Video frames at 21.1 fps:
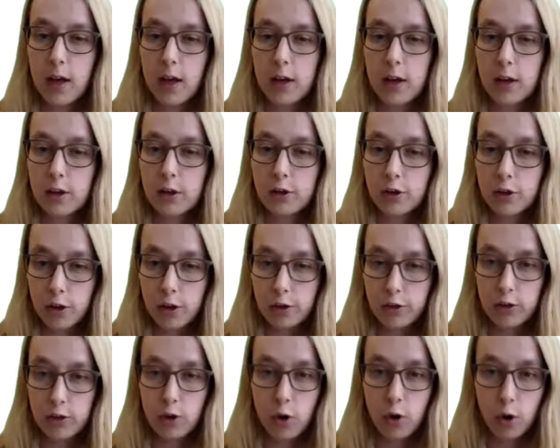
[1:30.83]

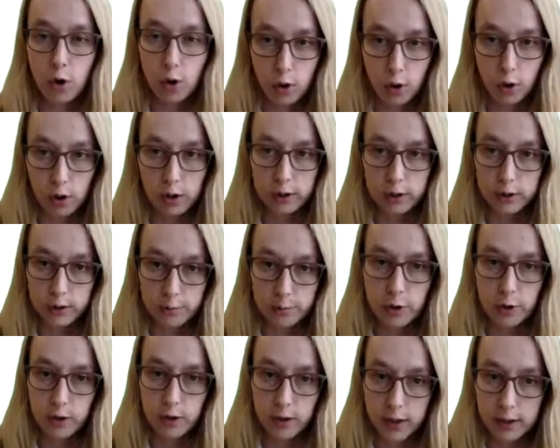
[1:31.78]
across all the
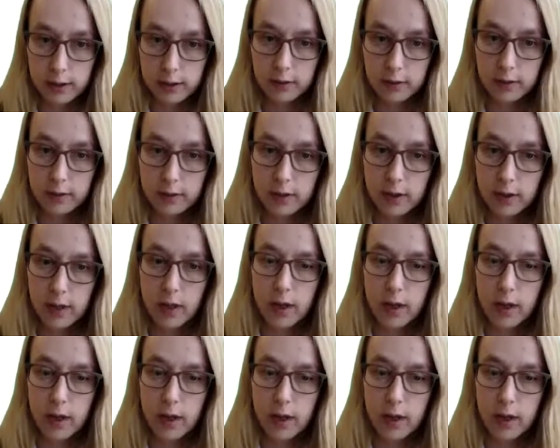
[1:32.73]
products.